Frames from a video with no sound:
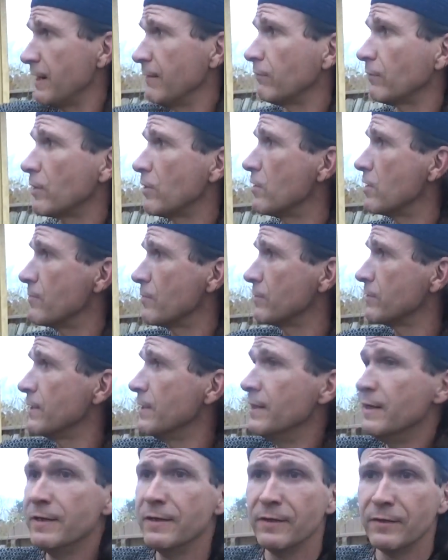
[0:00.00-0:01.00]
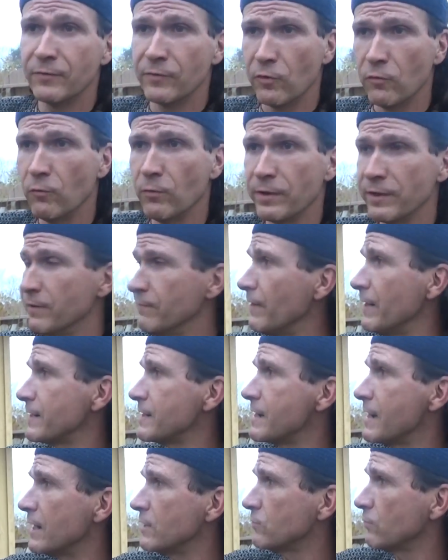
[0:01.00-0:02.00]
heavily armored. No one in the
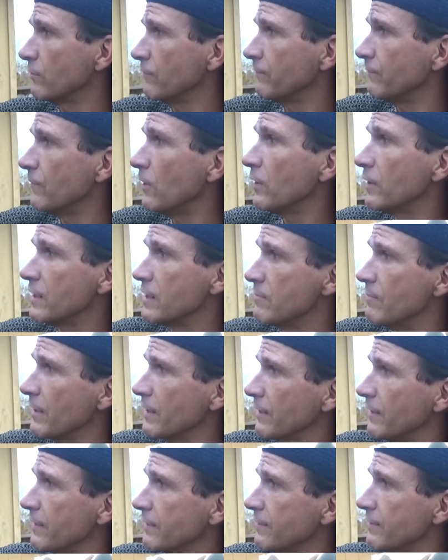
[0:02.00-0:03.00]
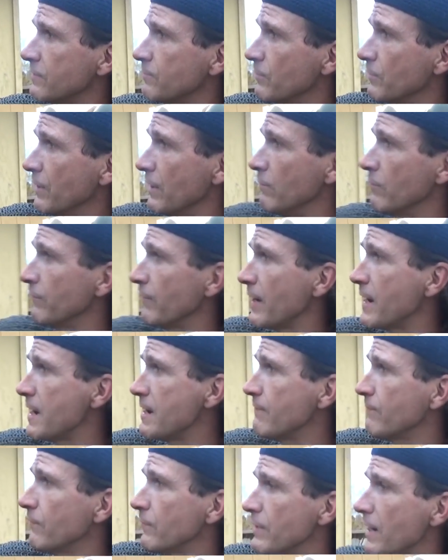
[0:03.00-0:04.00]
Viking Age would have fought anybody like this, but I would have
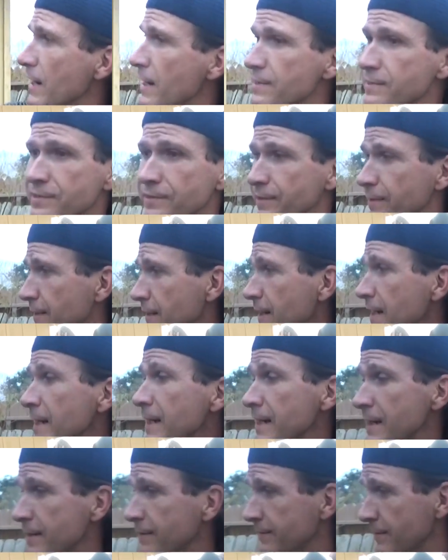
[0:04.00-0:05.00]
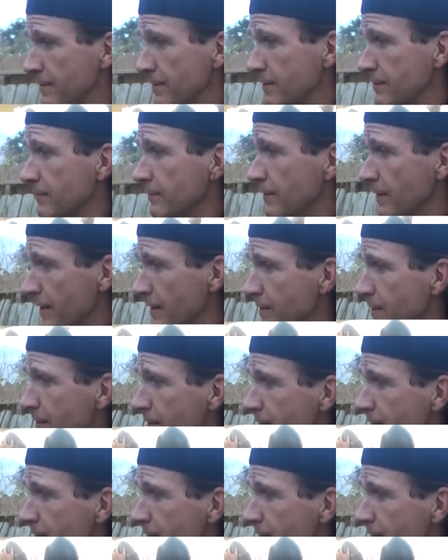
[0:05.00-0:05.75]
aimed for the eye slit, anything that I